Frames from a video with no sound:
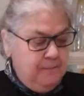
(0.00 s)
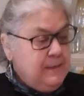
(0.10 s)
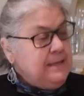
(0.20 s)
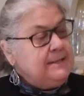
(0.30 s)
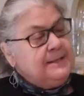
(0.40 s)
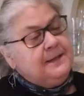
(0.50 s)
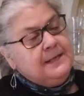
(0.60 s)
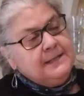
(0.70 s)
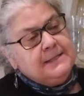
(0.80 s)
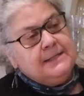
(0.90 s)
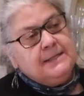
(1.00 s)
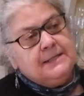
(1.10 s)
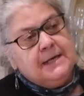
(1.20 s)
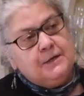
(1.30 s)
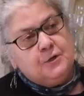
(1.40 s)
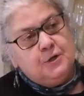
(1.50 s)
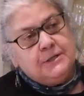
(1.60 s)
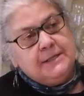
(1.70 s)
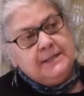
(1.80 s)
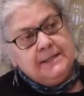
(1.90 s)
meats and things that need to get
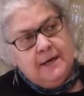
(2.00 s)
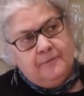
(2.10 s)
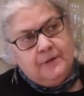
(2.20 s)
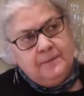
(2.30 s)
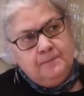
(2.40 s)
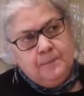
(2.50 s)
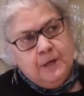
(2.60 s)
cooked in the oven,